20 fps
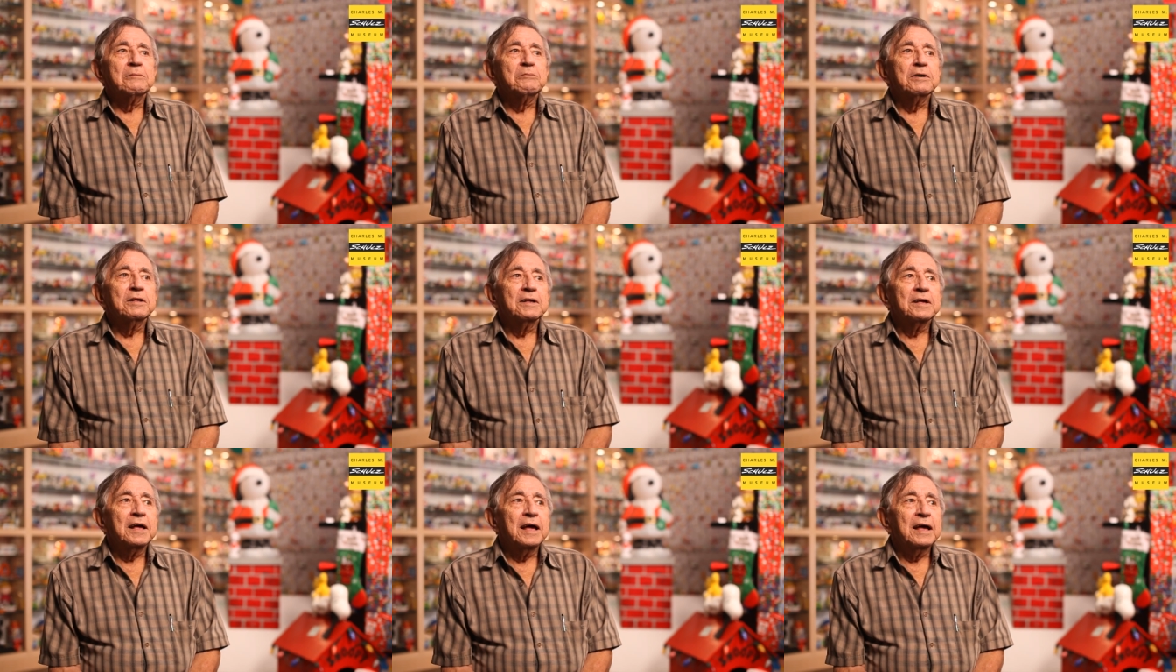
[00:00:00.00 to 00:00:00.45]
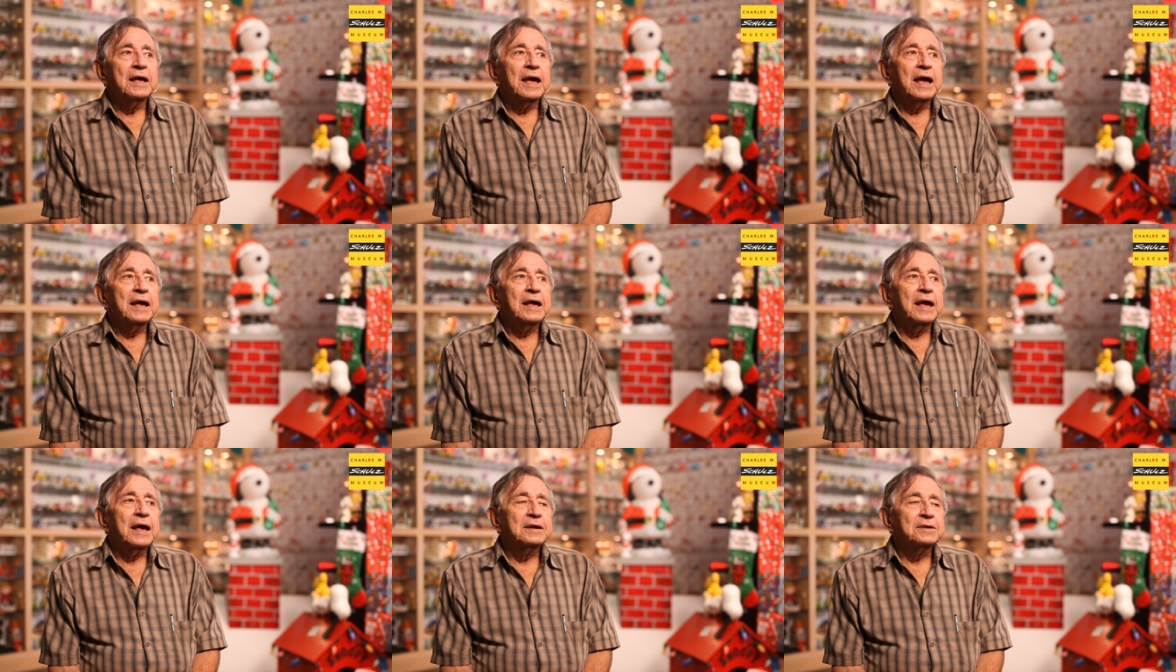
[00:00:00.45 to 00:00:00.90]
Well,
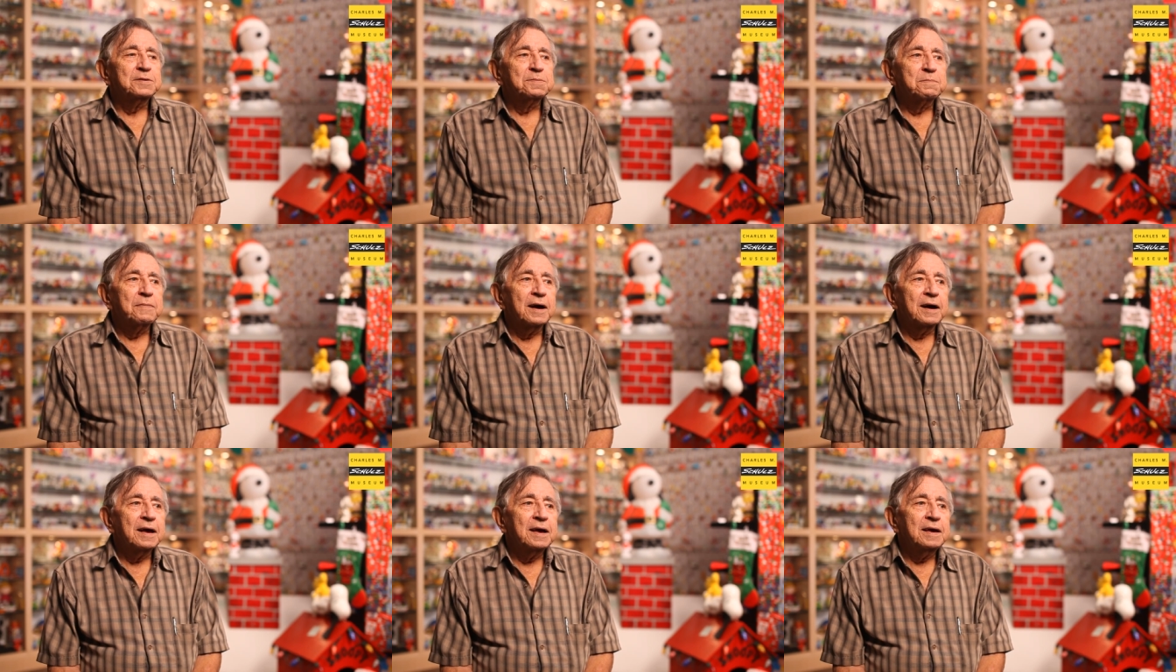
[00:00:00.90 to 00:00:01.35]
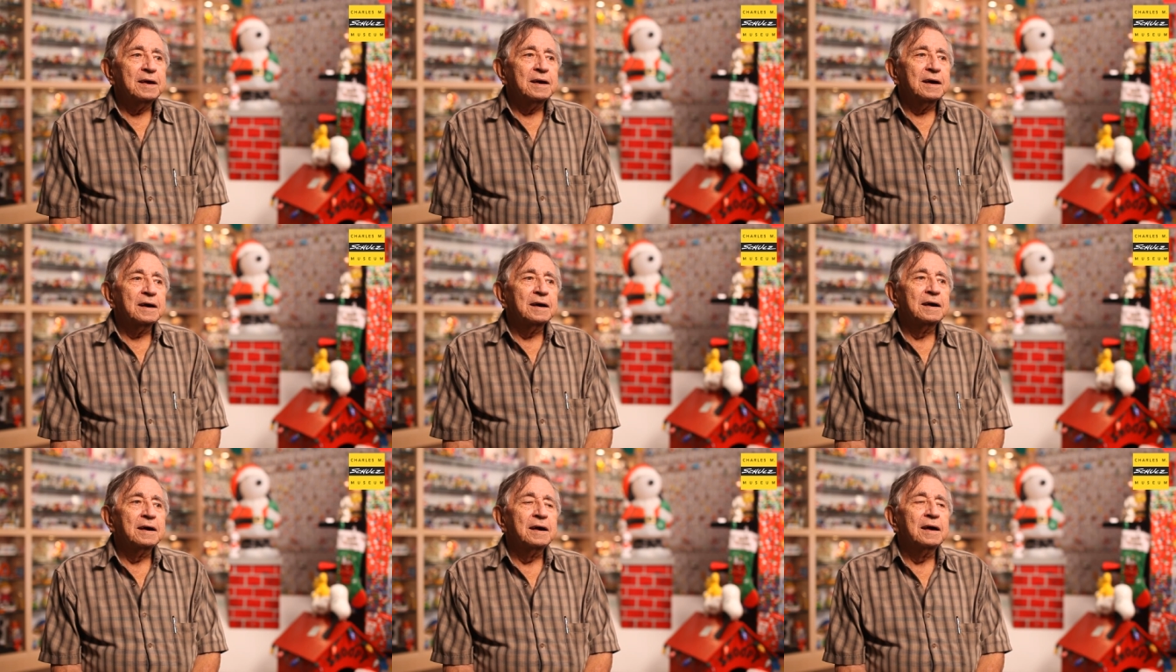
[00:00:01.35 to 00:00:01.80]
as my
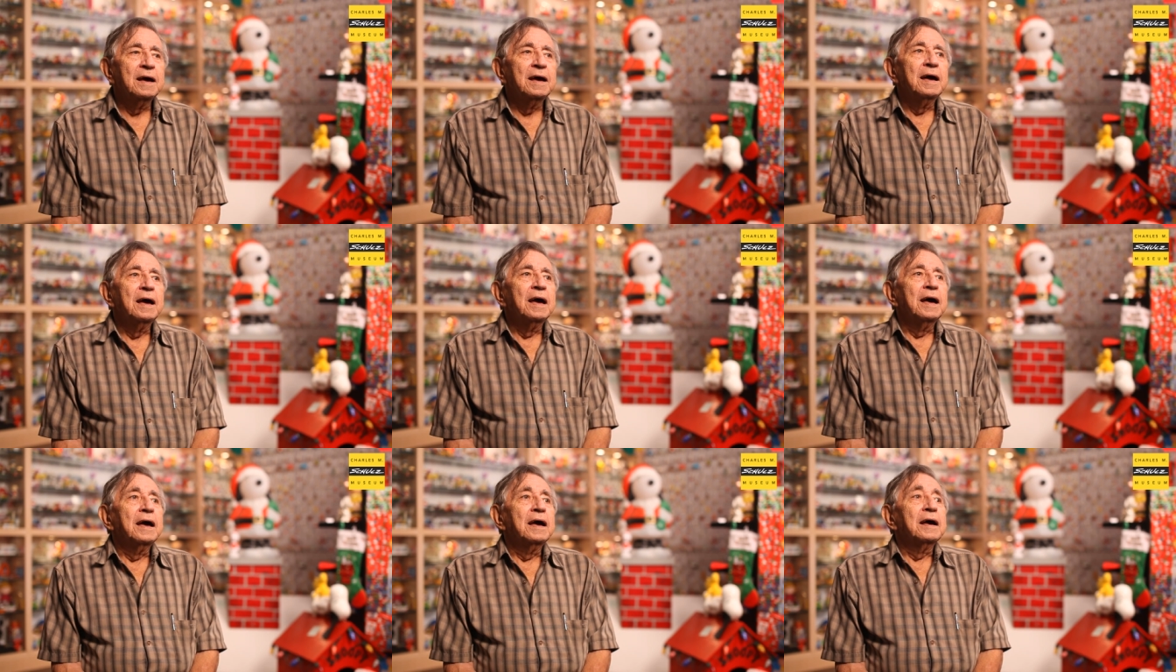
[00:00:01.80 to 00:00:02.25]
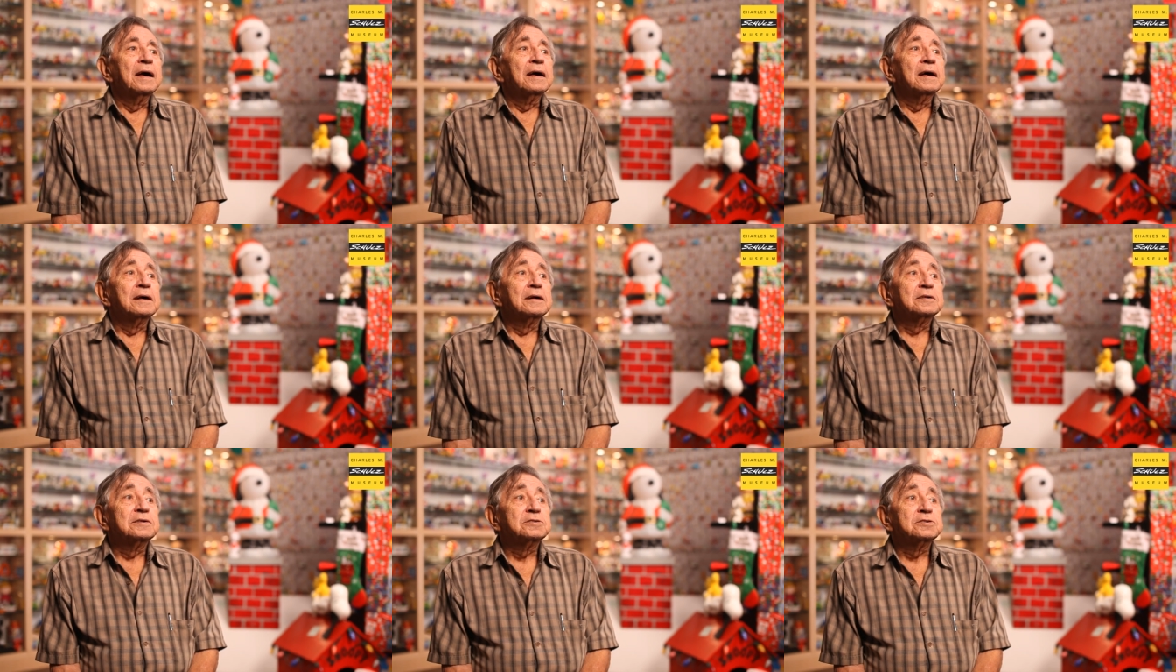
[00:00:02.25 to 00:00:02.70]
uh,
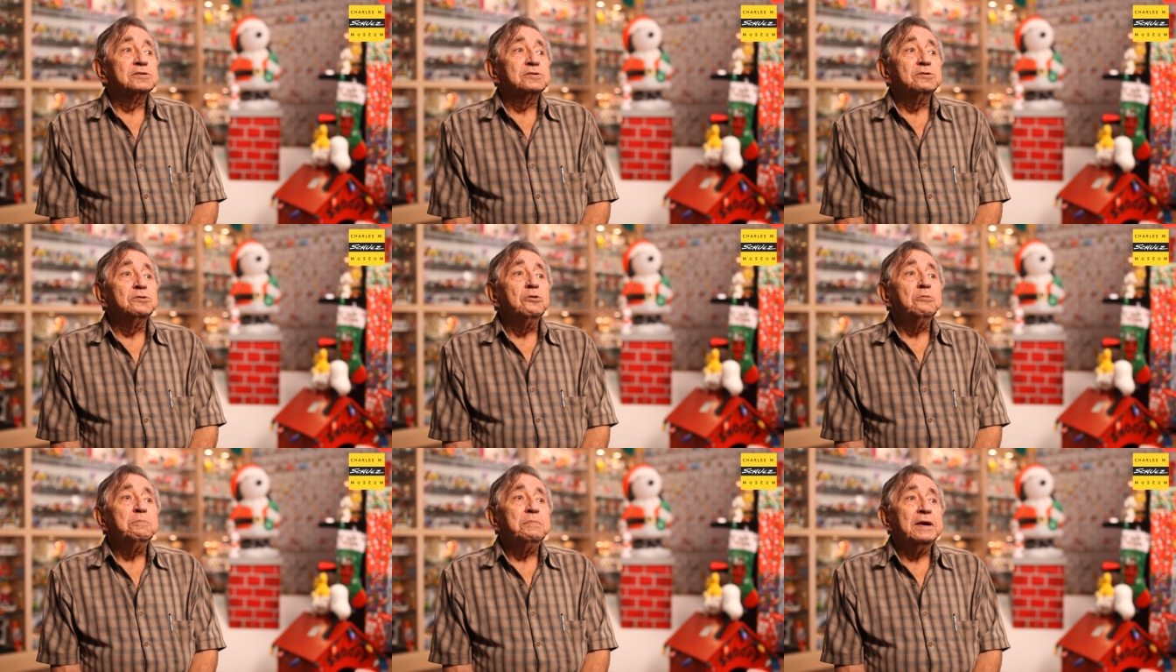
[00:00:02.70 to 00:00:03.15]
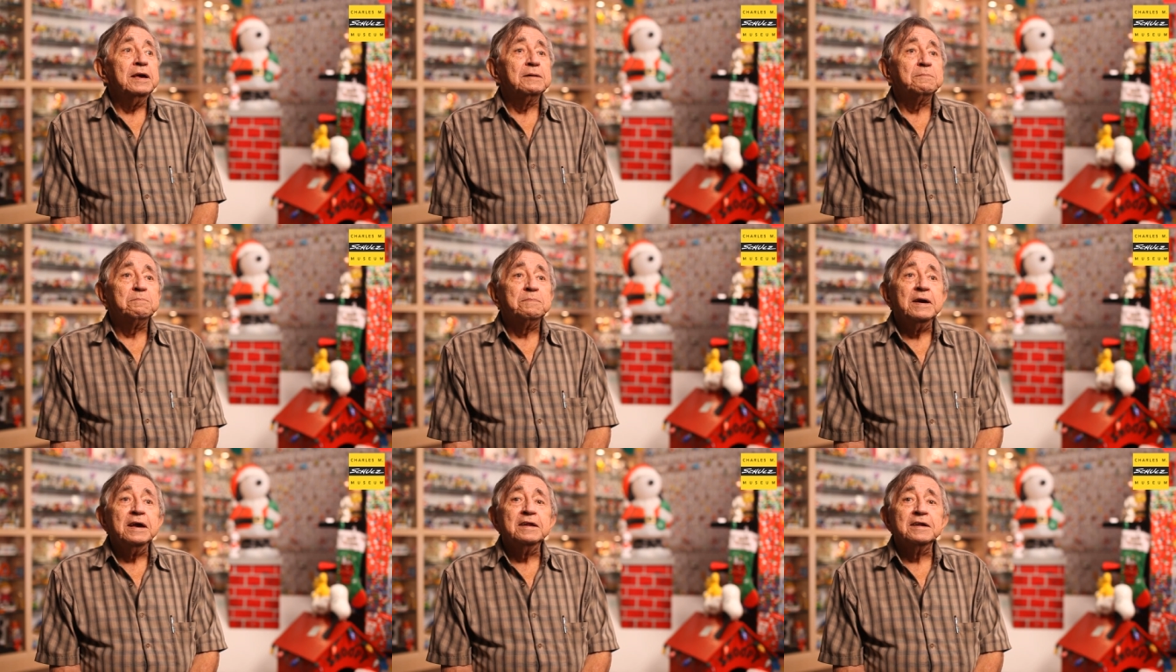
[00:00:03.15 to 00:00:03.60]
Snoopy
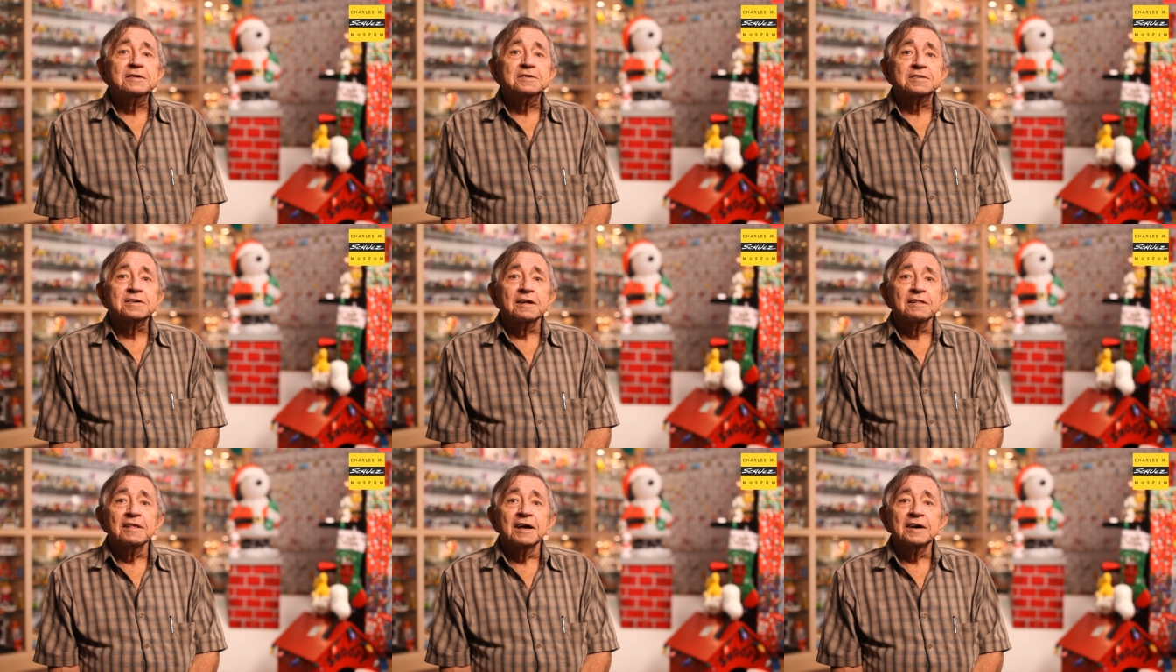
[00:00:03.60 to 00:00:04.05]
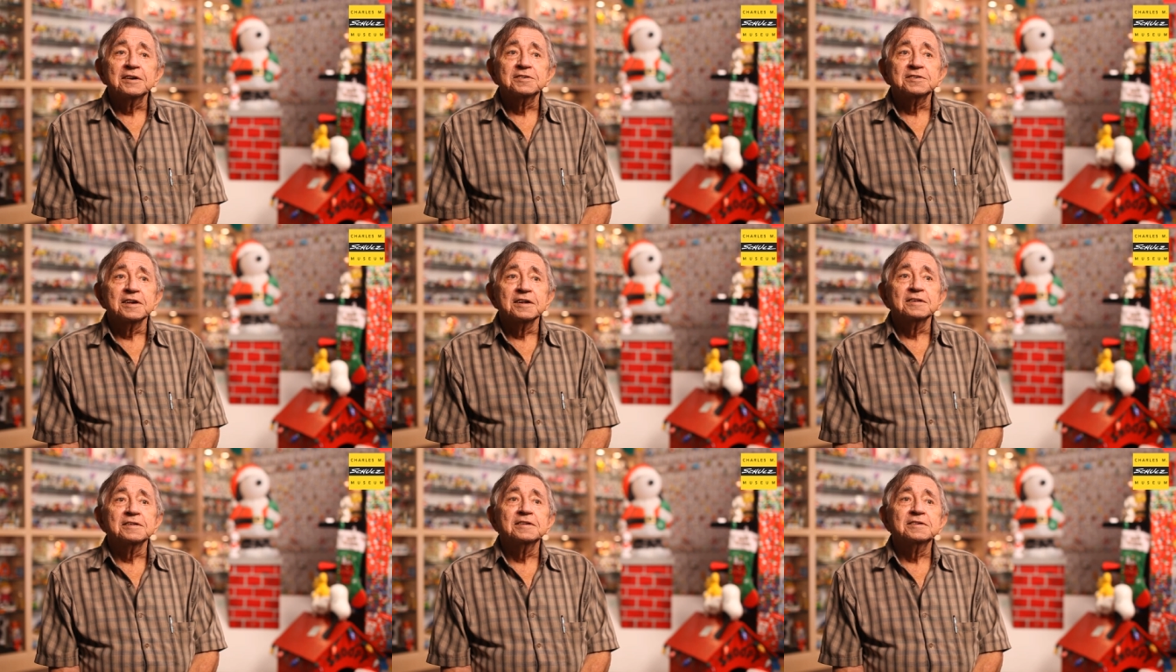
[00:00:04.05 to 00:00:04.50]
and Peanuts
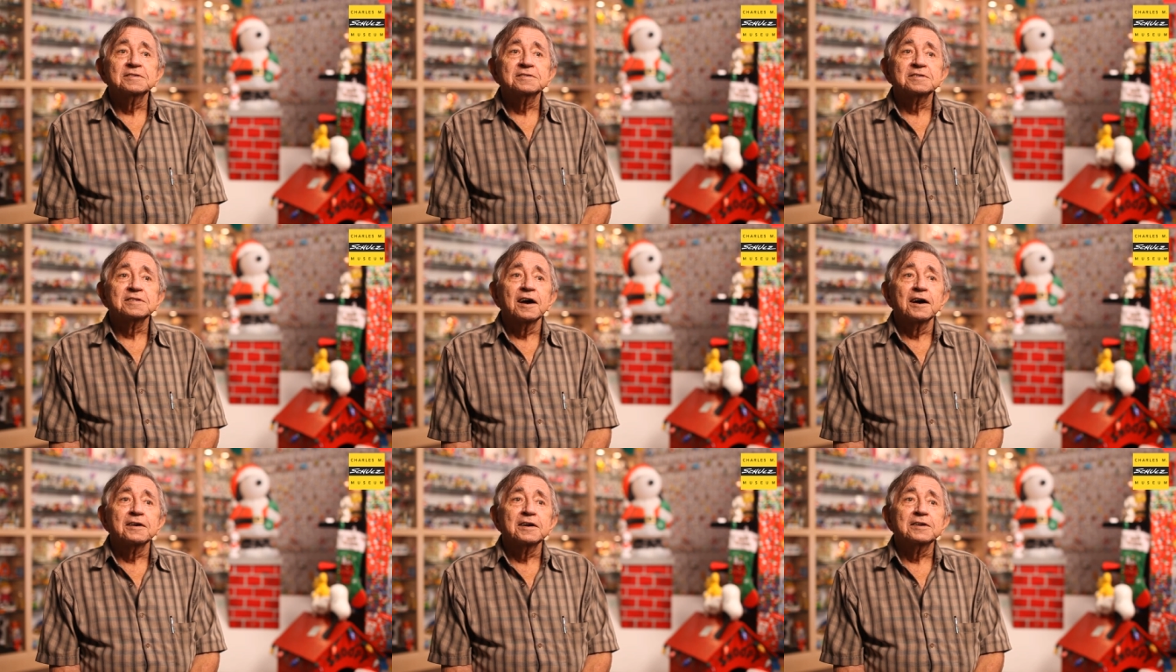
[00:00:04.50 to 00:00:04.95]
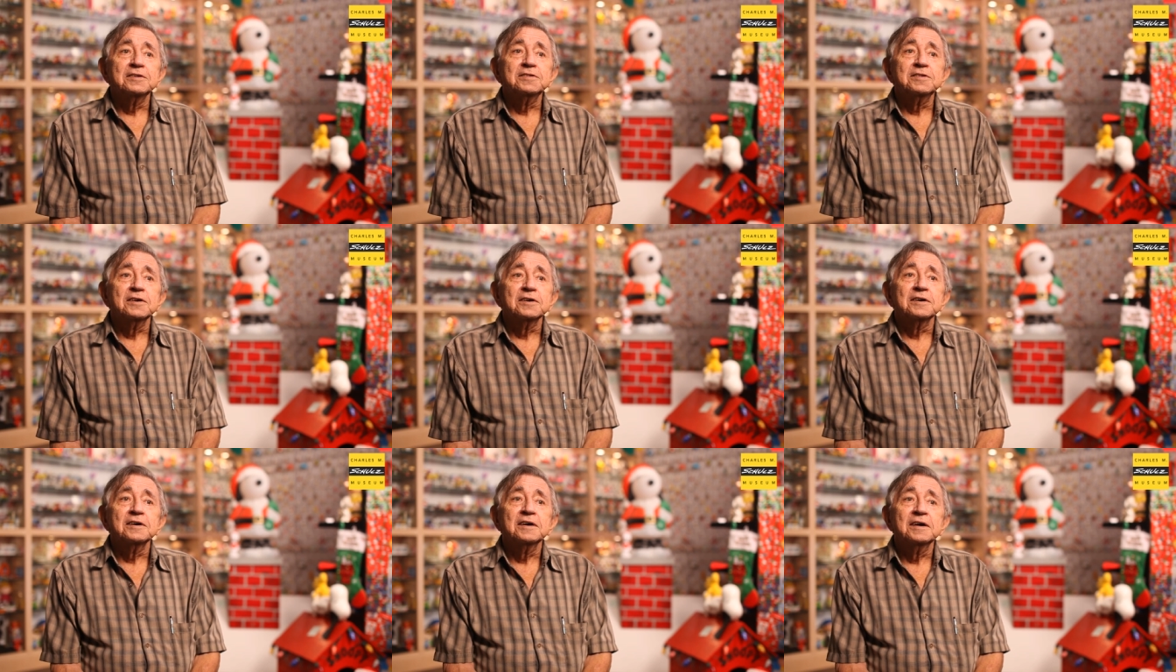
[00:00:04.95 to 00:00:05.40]
collection started
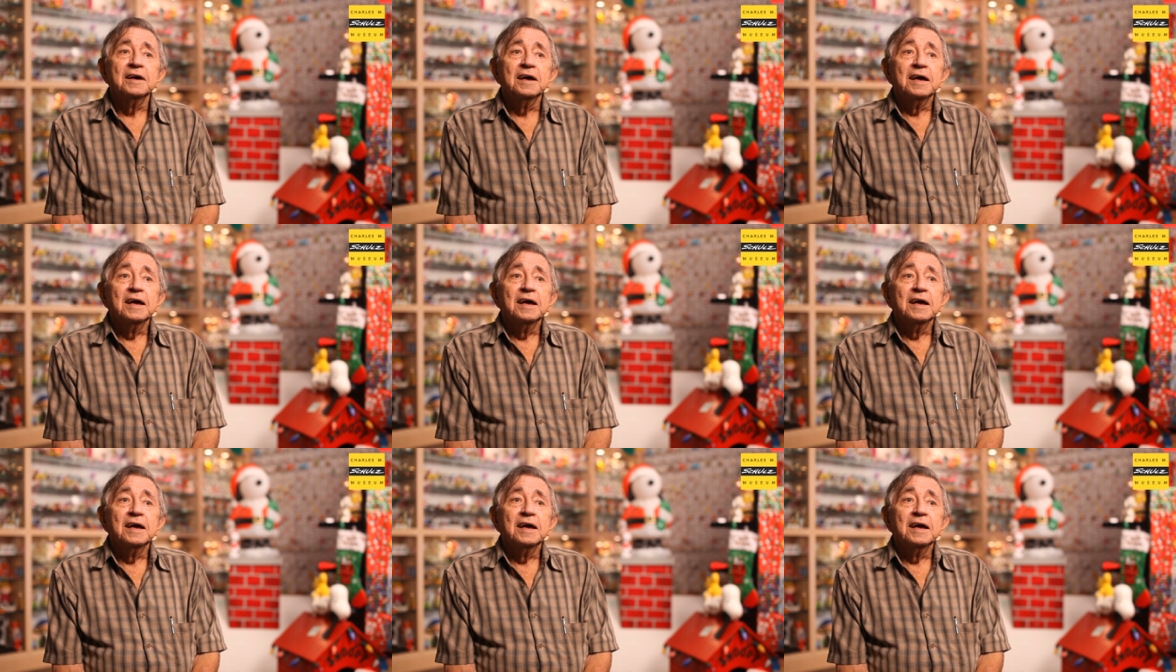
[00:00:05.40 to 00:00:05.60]
to